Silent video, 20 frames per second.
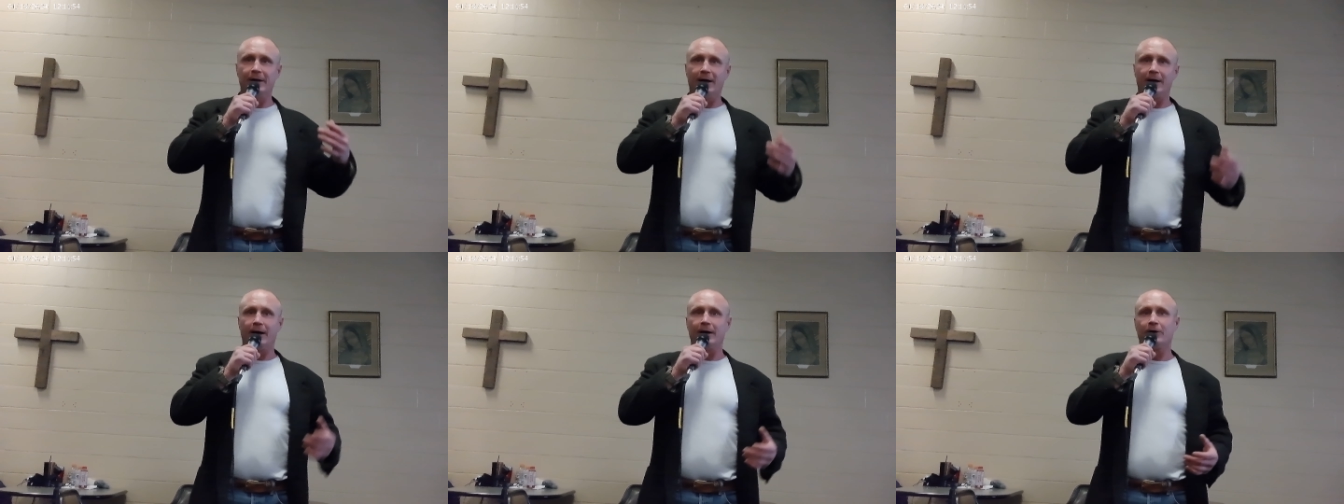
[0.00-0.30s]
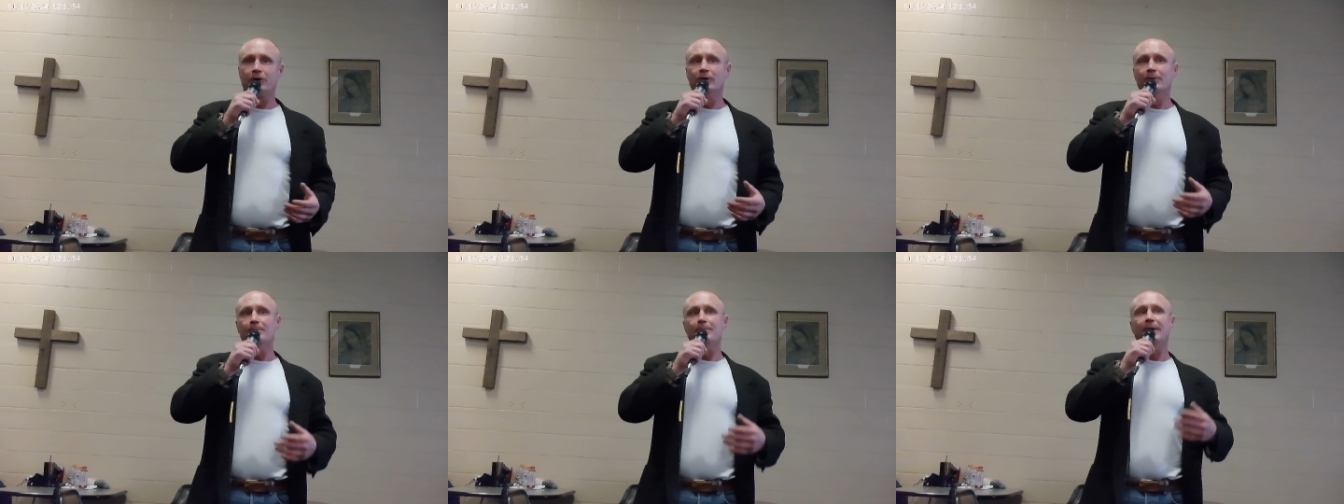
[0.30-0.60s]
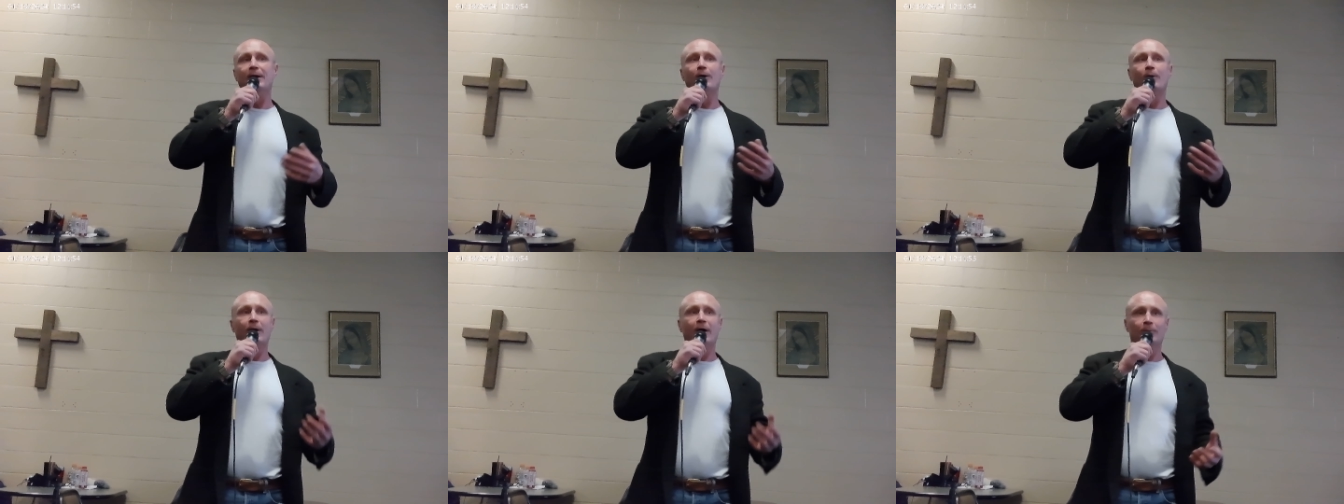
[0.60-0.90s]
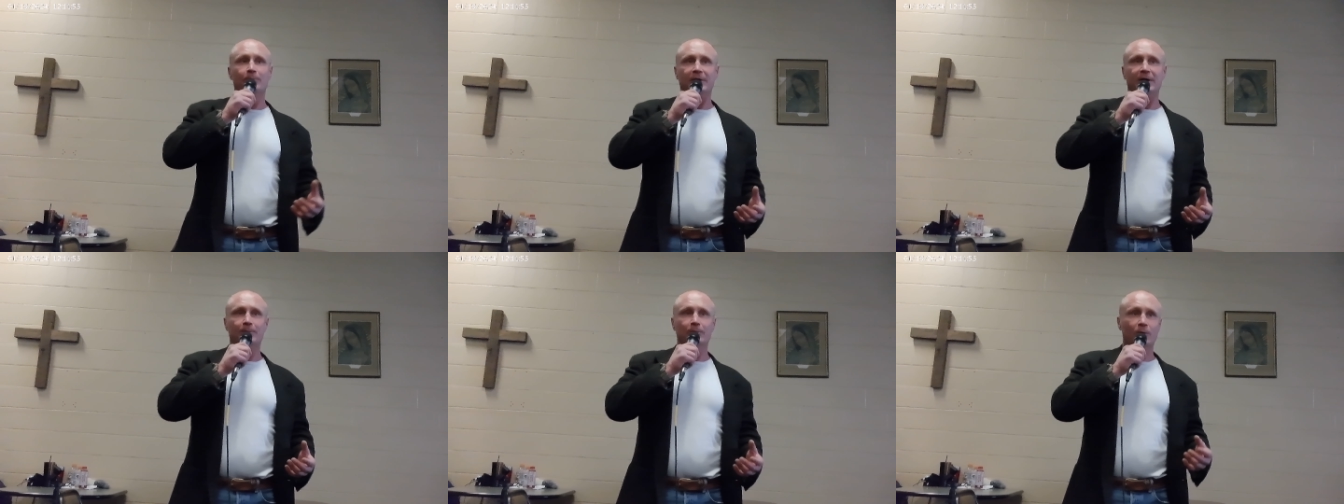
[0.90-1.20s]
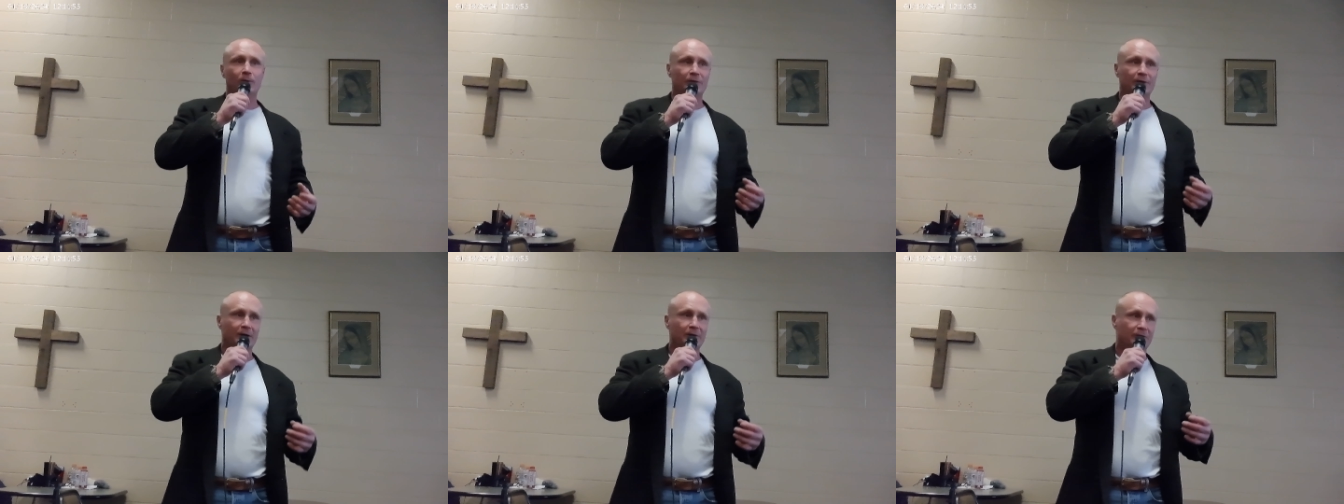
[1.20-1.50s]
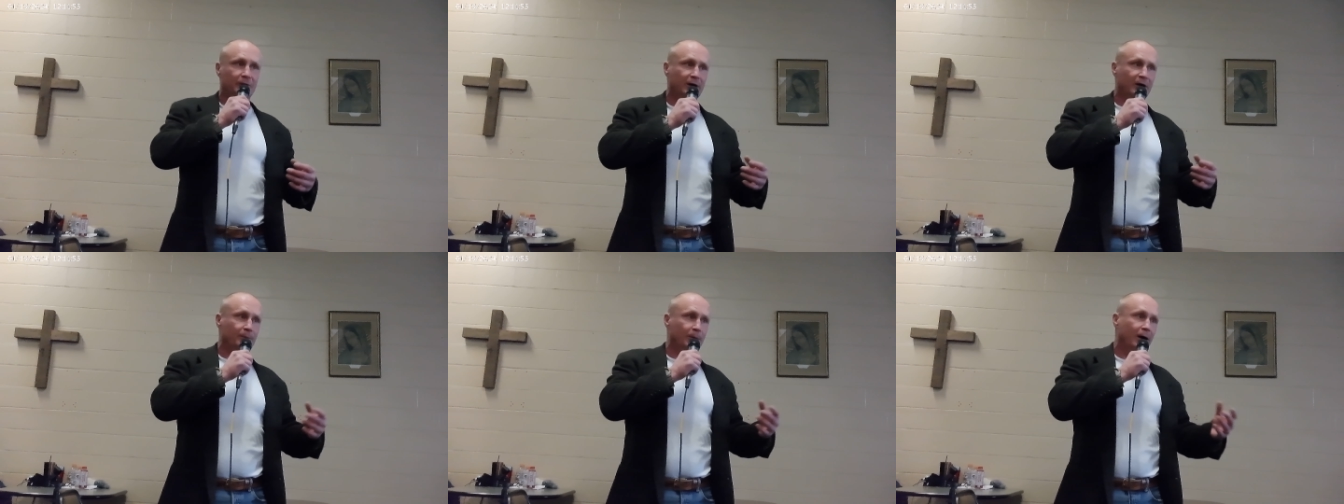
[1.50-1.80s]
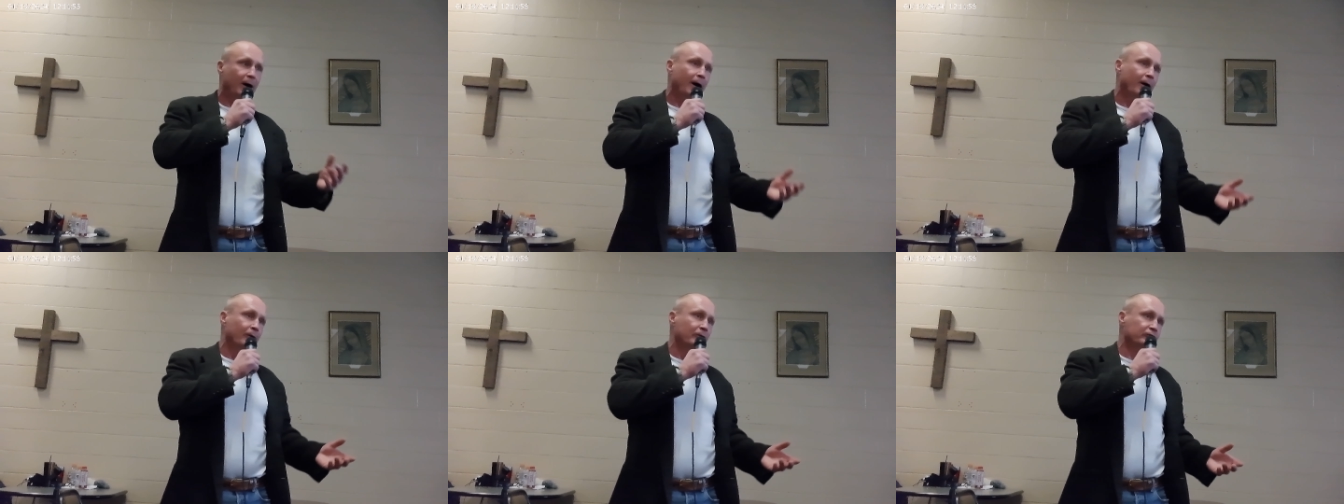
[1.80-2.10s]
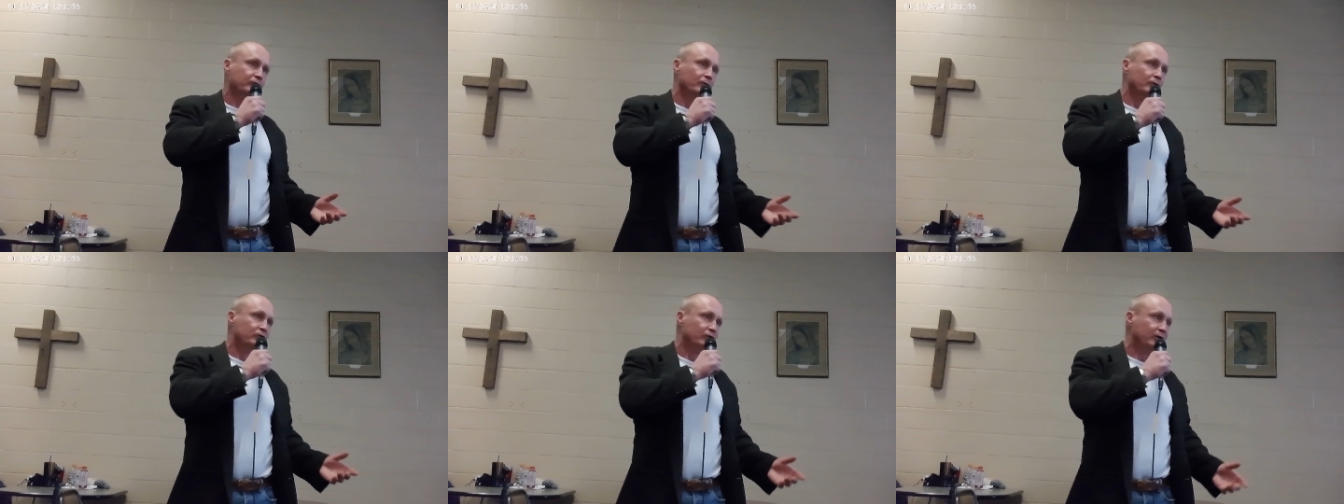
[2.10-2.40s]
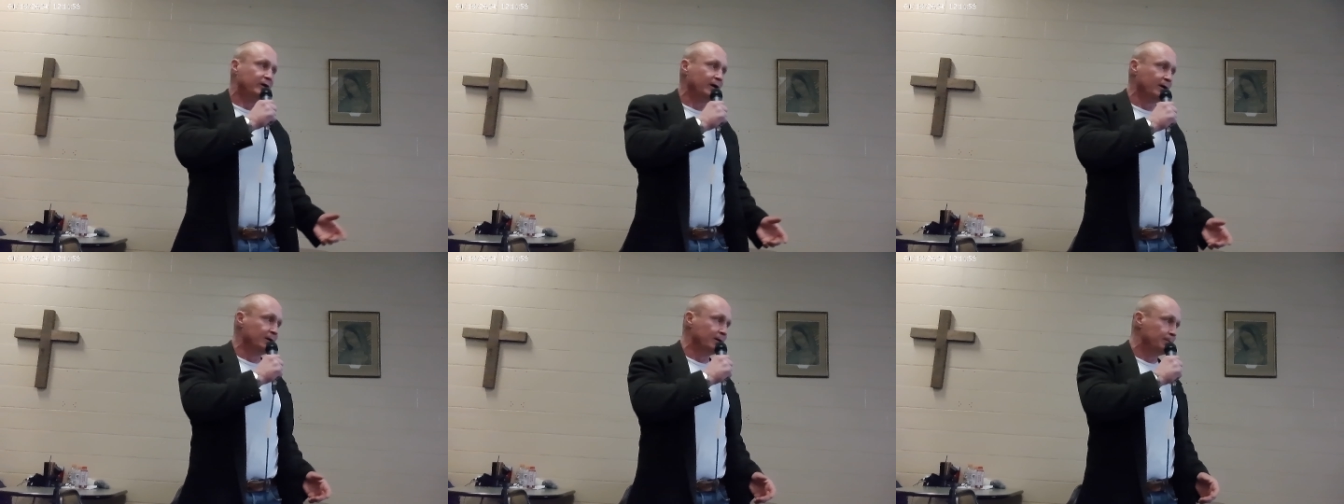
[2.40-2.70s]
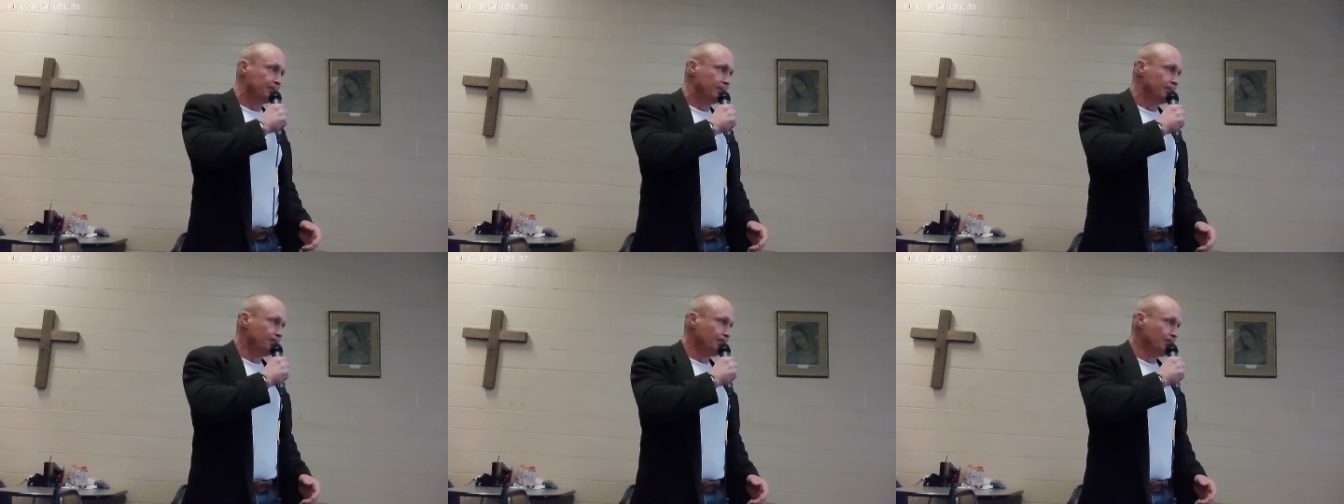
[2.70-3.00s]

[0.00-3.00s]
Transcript: I, I, couldn't be around people without thinking about how I was going to kill them.